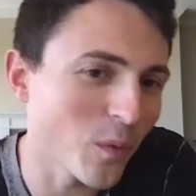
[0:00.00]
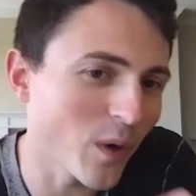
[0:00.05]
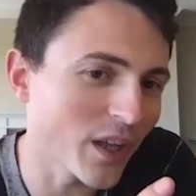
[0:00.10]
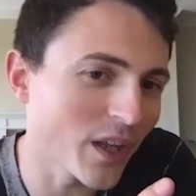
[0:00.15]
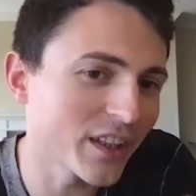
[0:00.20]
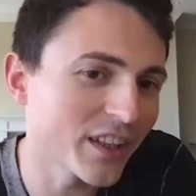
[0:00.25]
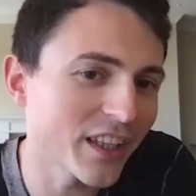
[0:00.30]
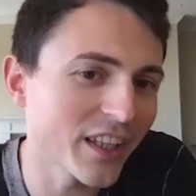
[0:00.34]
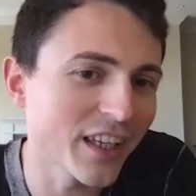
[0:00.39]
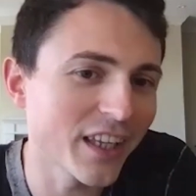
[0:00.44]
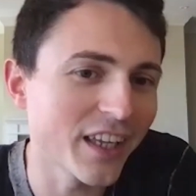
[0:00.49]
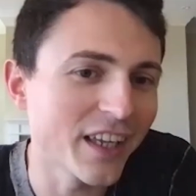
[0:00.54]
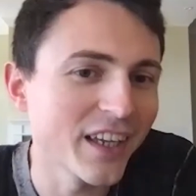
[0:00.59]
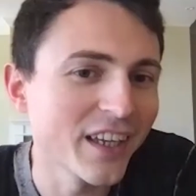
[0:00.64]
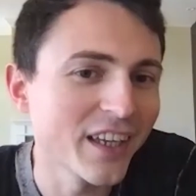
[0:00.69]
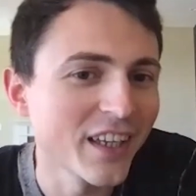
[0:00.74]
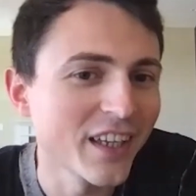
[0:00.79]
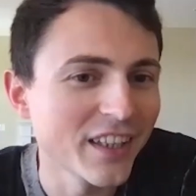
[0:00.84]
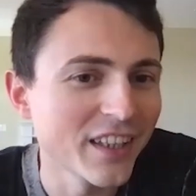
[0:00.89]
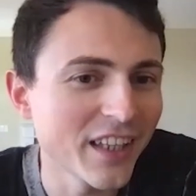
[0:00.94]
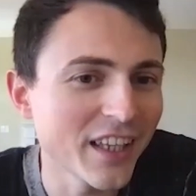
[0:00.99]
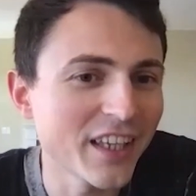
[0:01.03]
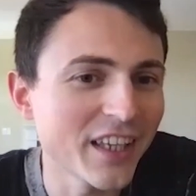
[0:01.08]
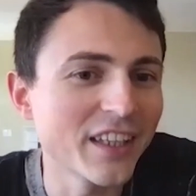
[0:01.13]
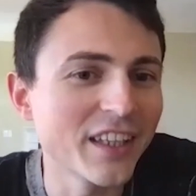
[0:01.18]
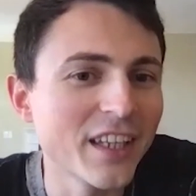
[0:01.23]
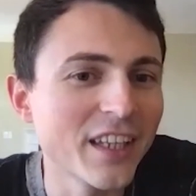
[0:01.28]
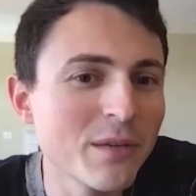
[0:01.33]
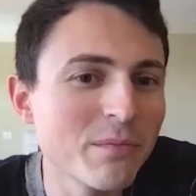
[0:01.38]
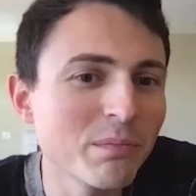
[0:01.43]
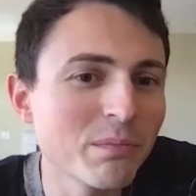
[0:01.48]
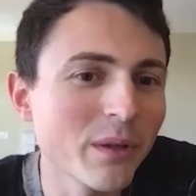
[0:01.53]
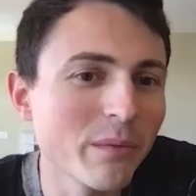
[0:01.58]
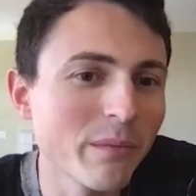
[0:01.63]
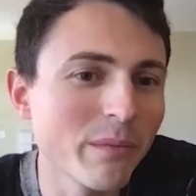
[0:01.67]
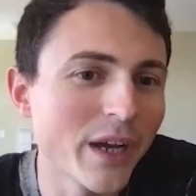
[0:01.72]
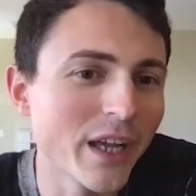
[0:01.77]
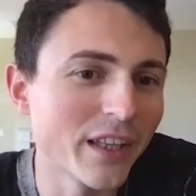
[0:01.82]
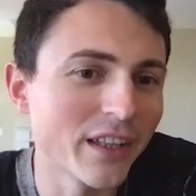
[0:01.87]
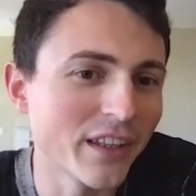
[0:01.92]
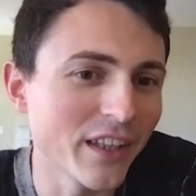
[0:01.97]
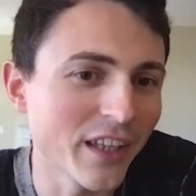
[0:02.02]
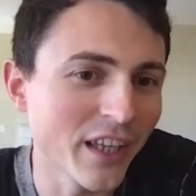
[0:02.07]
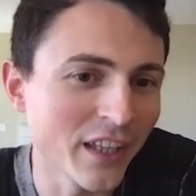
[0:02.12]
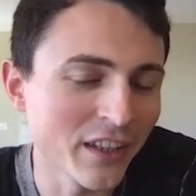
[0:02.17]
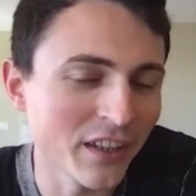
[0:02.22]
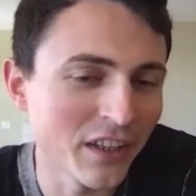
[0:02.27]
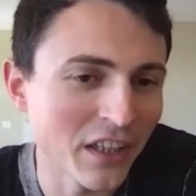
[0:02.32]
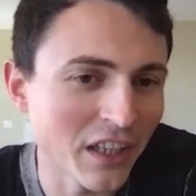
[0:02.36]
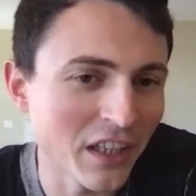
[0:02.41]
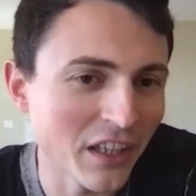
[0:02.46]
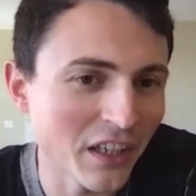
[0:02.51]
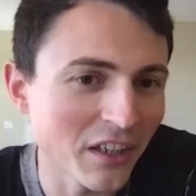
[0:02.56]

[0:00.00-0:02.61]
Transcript: One thing they can implement and